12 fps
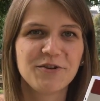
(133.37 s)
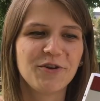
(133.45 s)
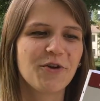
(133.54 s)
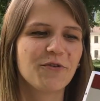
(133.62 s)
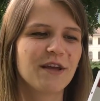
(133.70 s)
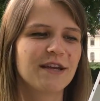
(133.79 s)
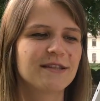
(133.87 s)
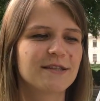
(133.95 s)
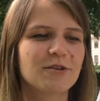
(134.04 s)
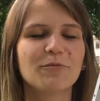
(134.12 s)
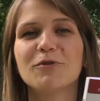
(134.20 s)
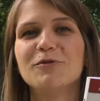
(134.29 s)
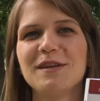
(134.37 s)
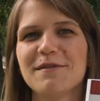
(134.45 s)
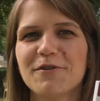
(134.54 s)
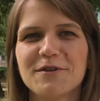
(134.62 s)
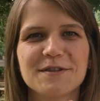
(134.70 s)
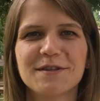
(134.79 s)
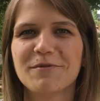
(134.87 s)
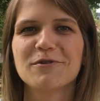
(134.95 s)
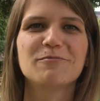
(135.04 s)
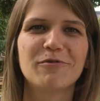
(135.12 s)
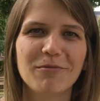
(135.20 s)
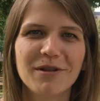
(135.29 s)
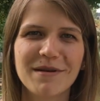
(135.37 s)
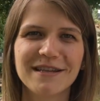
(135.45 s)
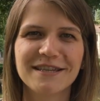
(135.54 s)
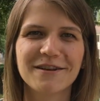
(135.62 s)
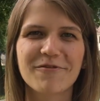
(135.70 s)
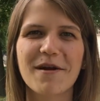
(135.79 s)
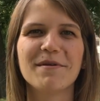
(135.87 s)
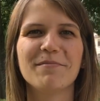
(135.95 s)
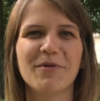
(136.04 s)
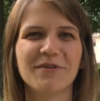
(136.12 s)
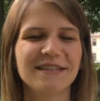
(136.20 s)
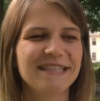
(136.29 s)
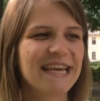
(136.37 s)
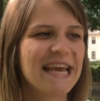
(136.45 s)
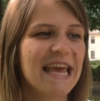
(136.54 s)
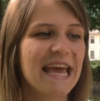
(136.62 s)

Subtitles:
you know that subjuntivo is the most problematic grammar point.